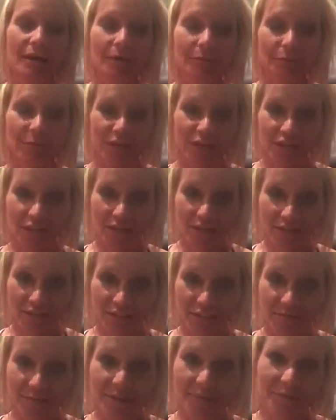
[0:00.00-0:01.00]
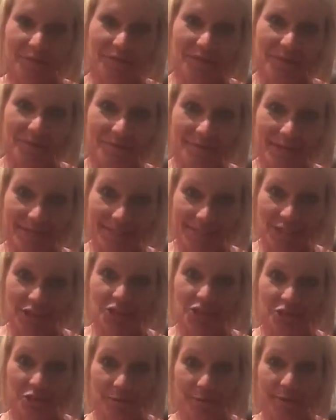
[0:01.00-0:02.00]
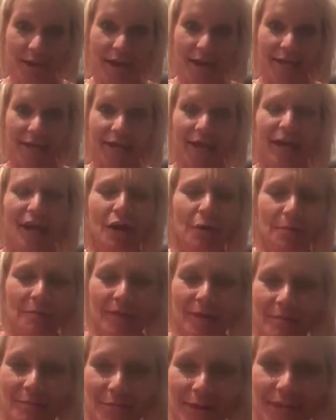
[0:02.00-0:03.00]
reach out to the people that messaged you back. I hope that